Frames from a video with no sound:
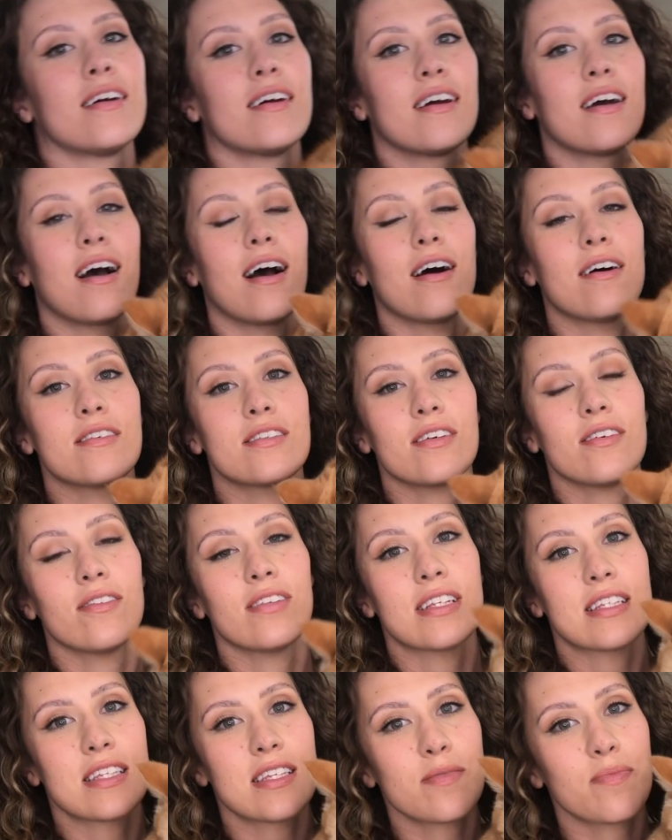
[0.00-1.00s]
Also,
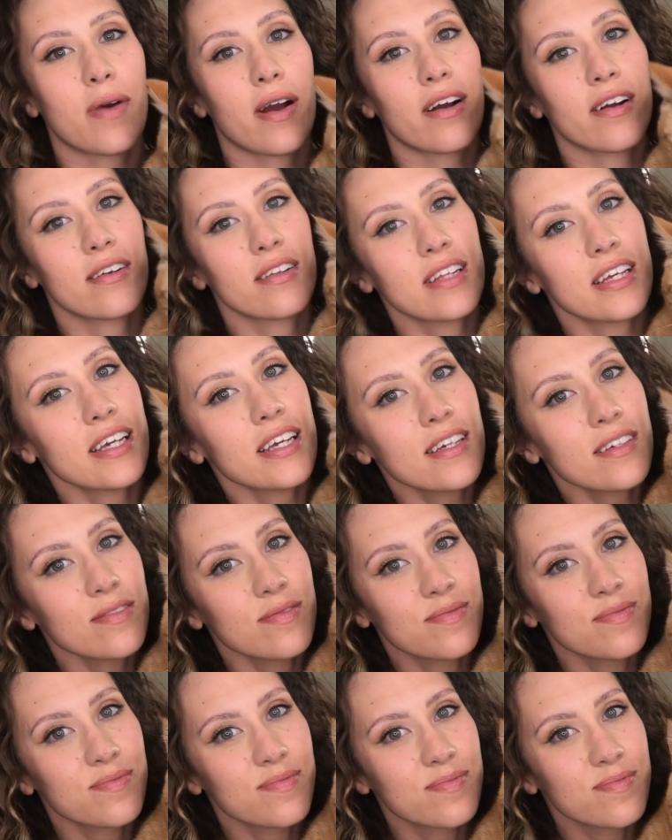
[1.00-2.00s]
this is Barley.
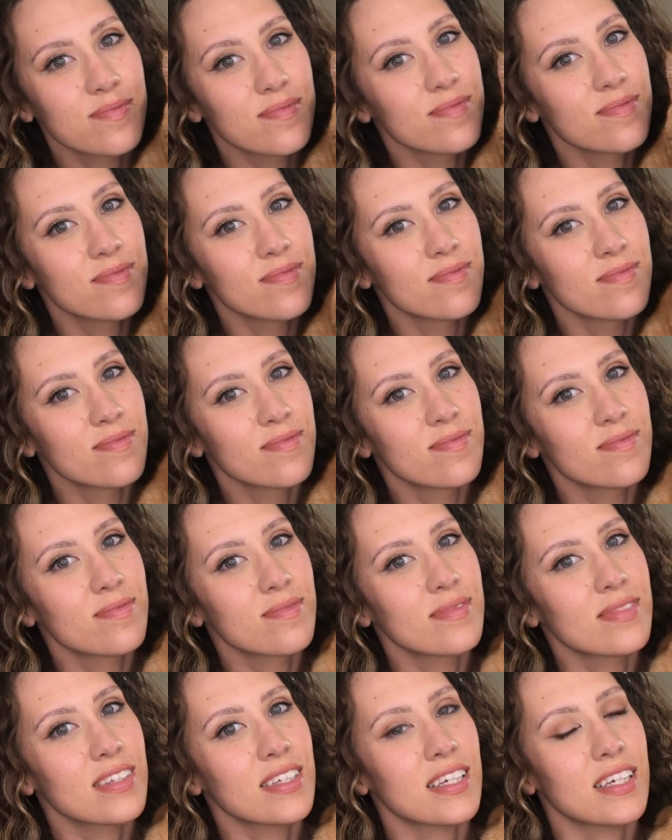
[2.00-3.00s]

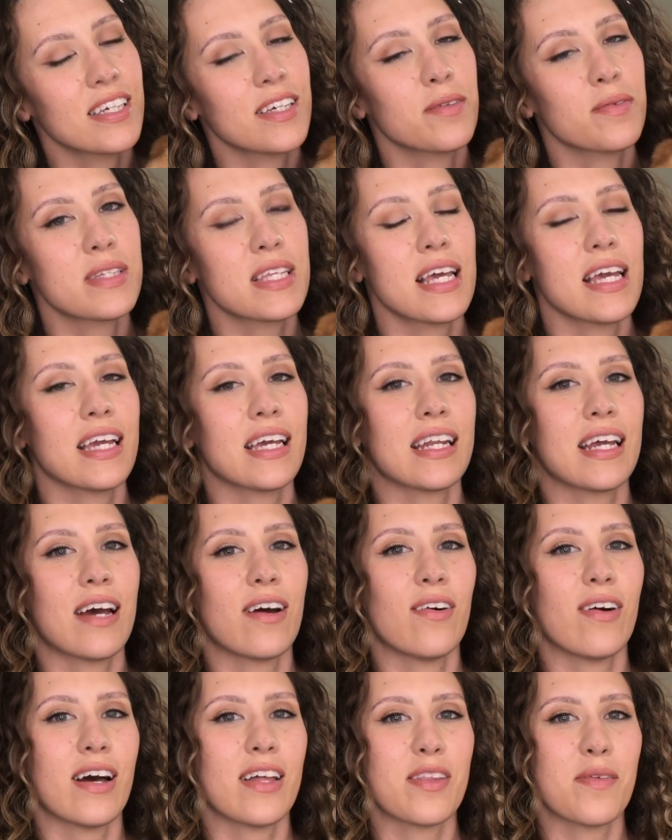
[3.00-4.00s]
He was hanging out
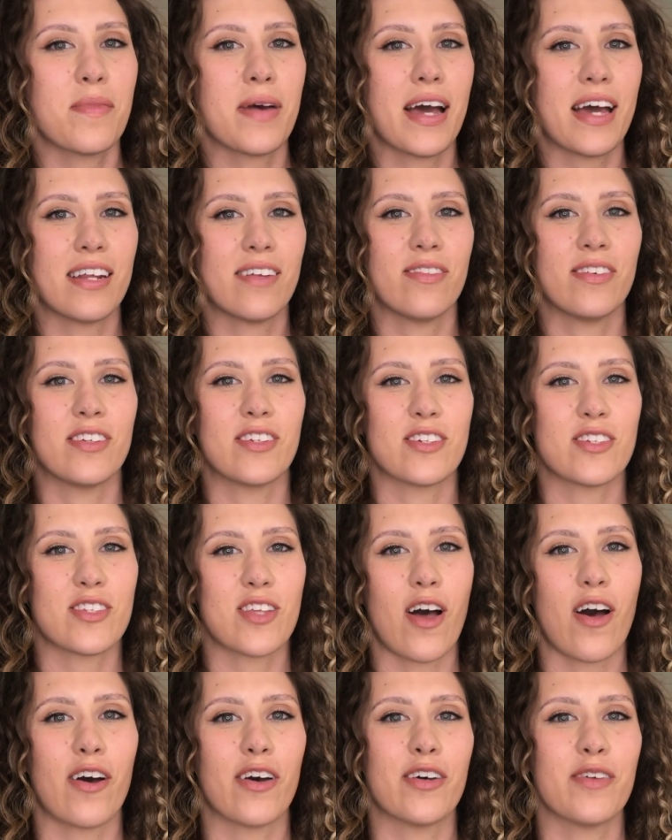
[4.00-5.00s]
on the bed if you just
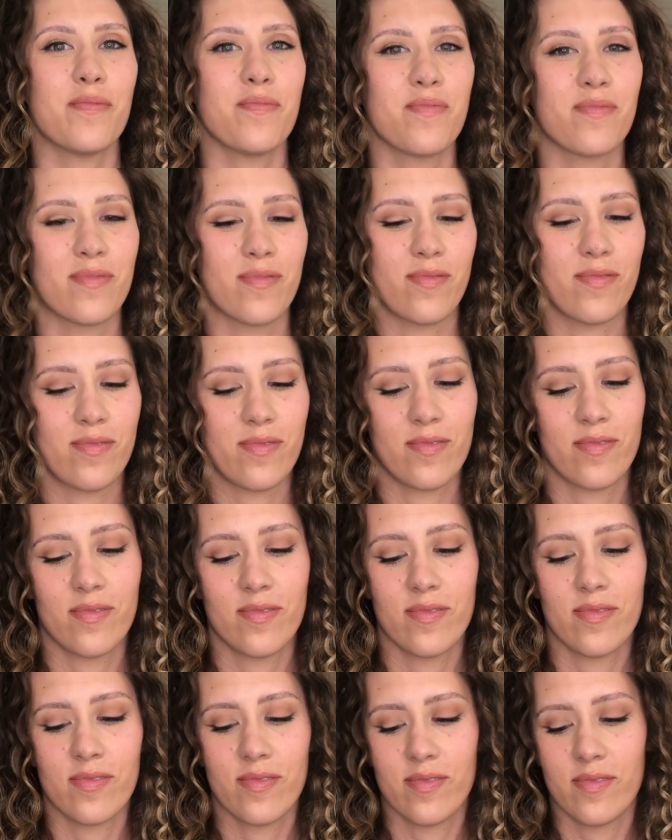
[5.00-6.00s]
saw him.
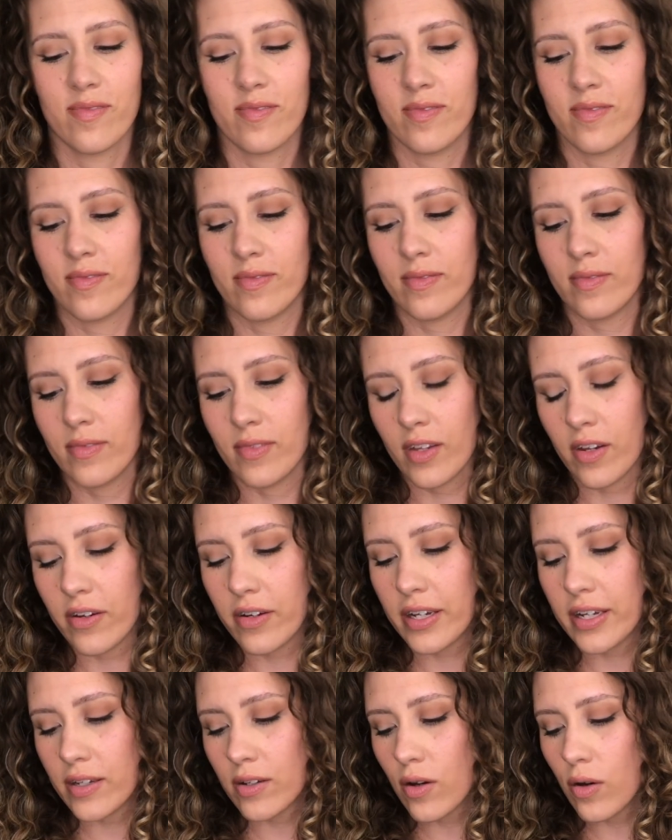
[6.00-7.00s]
All
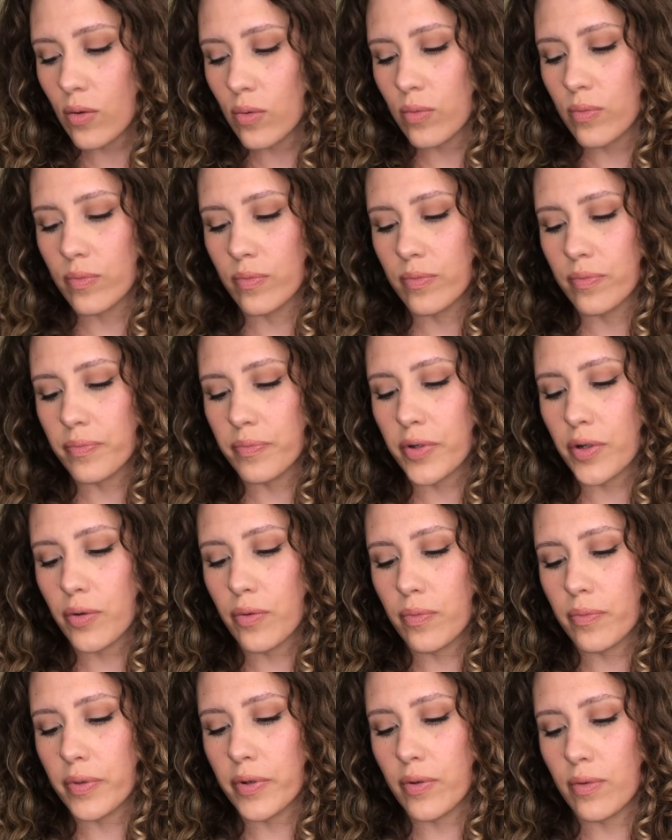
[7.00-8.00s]
right, go,
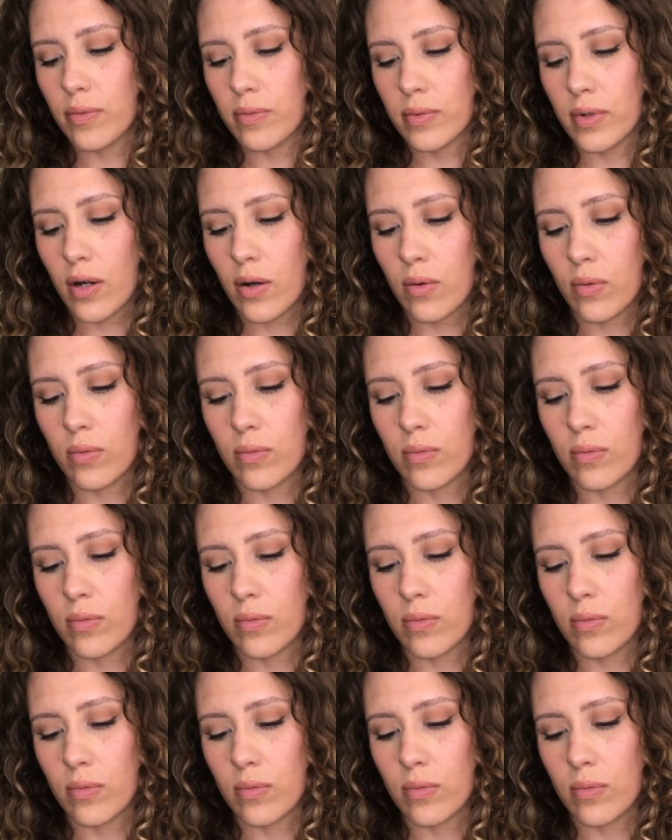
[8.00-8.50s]
go.